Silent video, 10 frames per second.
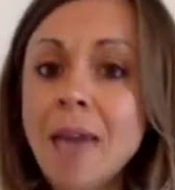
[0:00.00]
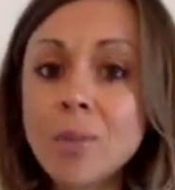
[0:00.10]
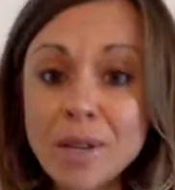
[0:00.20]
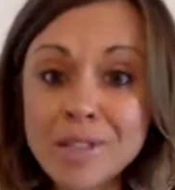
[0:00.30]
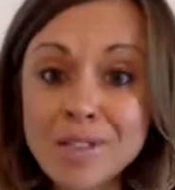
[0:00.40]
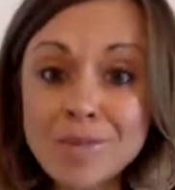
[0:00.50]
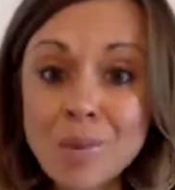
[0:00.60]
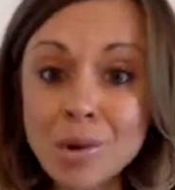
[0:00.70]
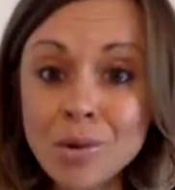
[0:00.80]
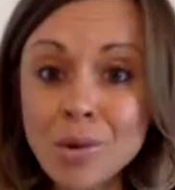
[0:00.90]
the Western
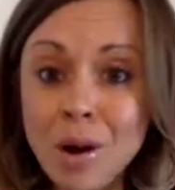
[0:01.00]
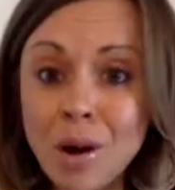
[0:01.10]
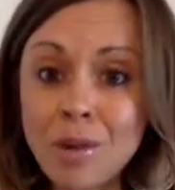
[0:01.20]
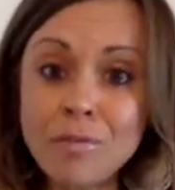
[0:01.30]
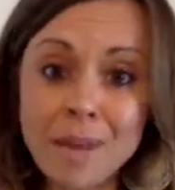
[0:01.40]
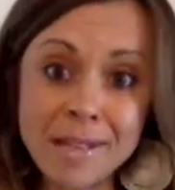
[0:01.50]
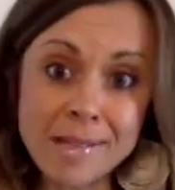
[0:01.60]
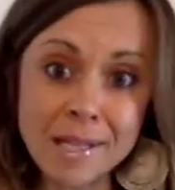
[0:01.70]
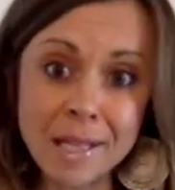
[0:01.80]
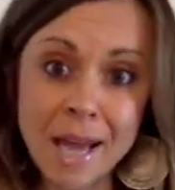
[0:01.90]
model of
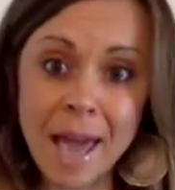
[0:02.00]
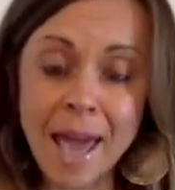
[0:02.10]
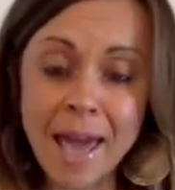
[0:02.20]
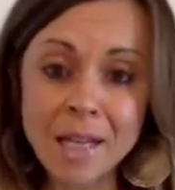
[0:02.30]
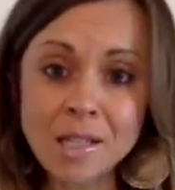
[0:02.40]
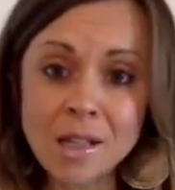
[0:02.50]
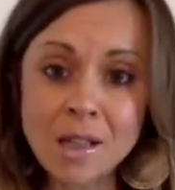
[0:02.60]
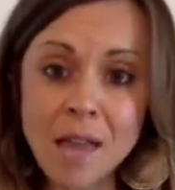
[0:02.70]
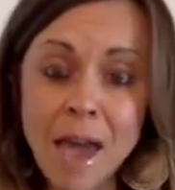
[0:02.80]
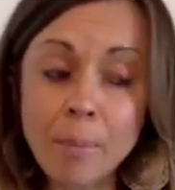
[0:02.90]
medicine and
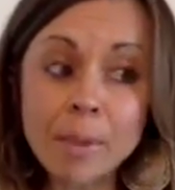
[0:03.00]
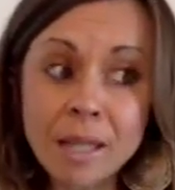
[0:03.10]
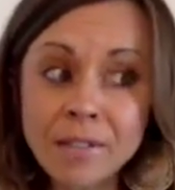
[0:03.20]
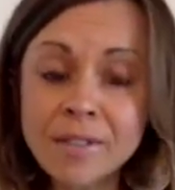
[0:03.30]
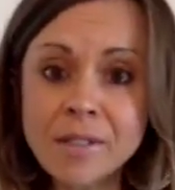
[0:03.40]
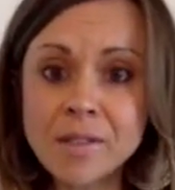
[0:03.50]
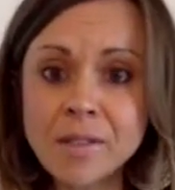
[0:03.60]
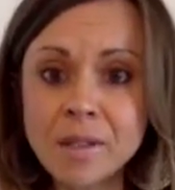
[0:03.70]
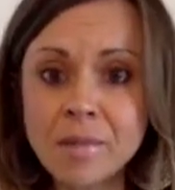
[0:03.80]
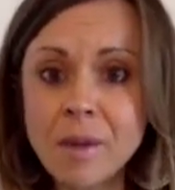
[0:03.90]
our belief
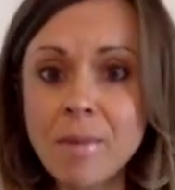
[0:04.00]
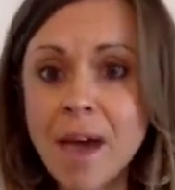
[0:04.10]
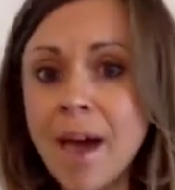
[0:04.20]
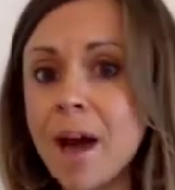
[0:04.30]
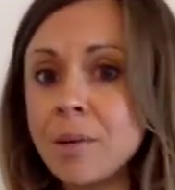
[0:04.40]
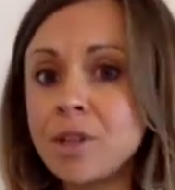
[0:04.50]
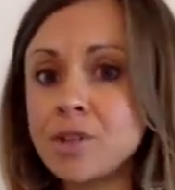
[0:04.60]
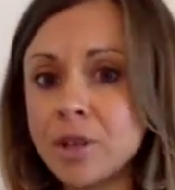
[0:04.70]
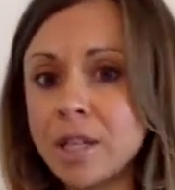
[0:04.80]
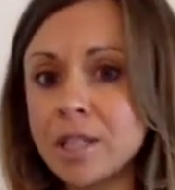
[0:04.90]
system about how we
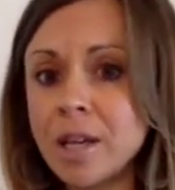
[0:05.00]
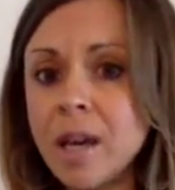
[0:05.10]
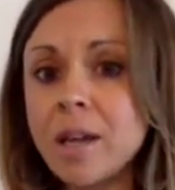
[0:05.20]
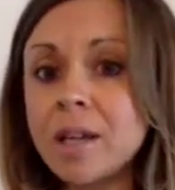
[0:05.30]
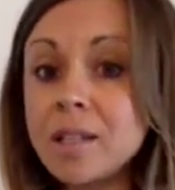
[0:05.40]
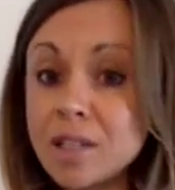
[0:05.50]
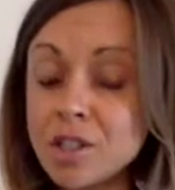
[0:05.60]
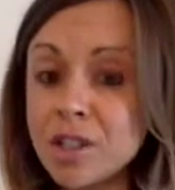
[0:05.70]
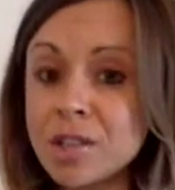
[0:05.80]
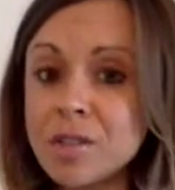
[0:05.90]
treat
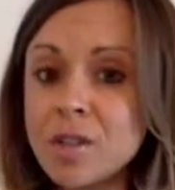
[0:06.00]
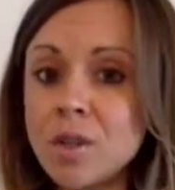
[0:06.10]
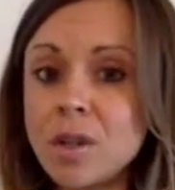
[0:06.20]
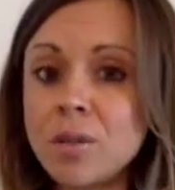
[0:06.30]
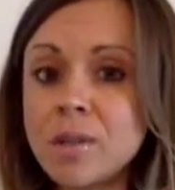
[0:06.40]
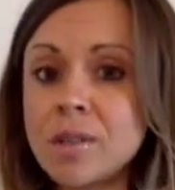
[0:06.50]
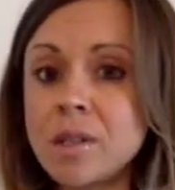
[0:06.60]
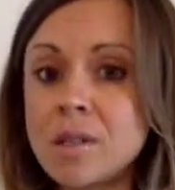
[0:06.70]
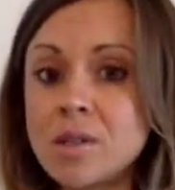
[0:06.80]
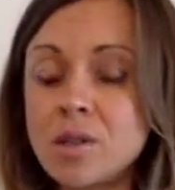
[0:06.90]
conditions,
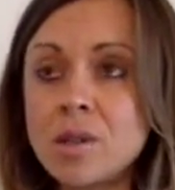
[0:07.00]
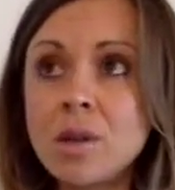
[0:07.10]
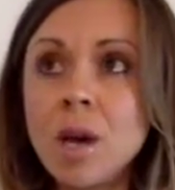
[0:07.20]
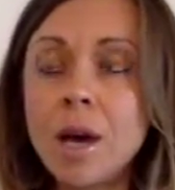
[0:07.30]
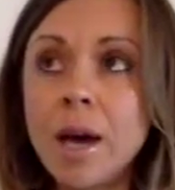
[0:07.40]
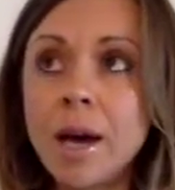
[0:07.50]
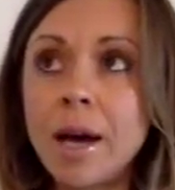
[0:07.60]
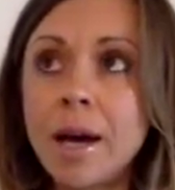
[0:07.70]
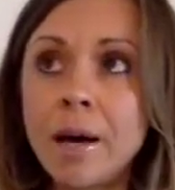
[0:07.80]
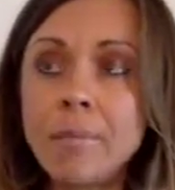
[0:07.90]
is to
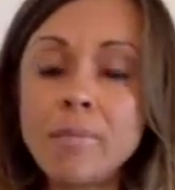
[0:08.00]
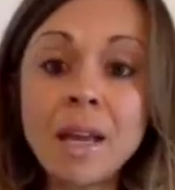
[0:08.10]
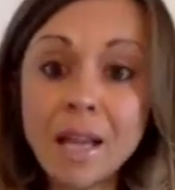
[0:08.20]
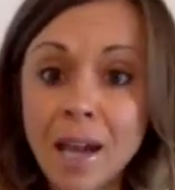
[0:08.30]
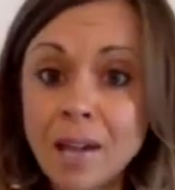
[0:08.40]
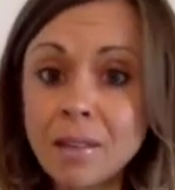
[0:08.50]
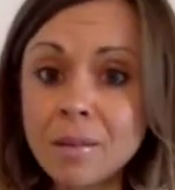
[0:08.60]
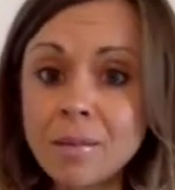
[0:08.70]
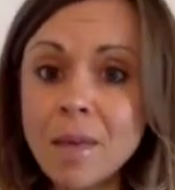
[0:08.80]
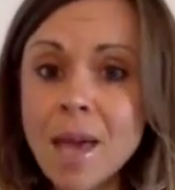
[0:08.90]
medicate
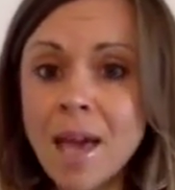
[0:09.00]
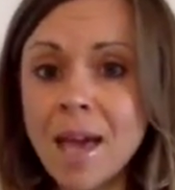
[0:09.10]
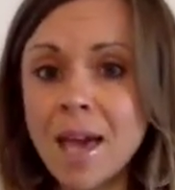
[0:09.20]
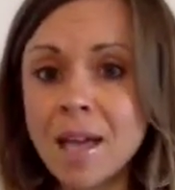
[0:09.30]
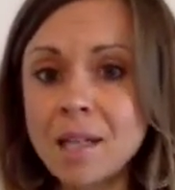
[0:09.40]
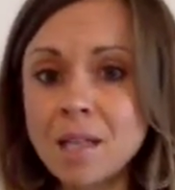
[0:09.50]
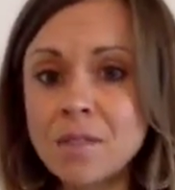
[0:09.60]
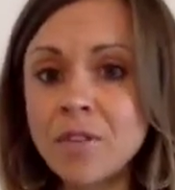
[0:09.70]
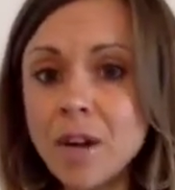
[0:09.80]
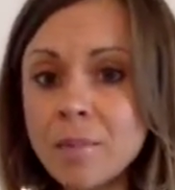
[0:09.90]
them. And it's
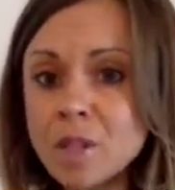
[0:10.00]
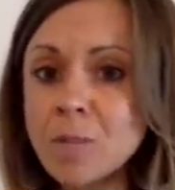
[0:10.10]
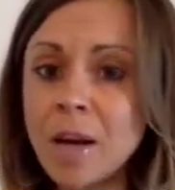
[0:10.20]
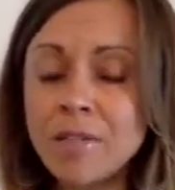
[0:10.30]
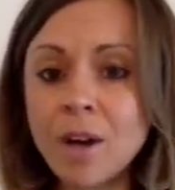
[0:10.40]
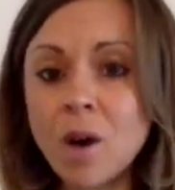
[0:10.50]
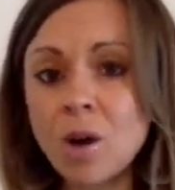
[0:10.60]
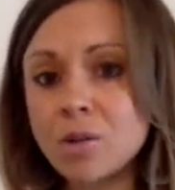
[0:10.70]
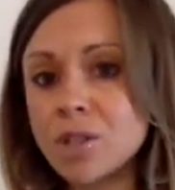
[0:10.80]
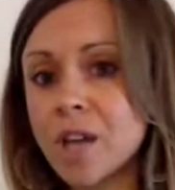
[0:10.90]
very much part of our
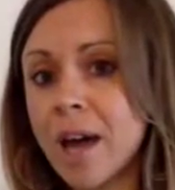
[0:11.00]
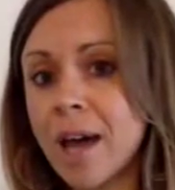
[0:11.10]
culture,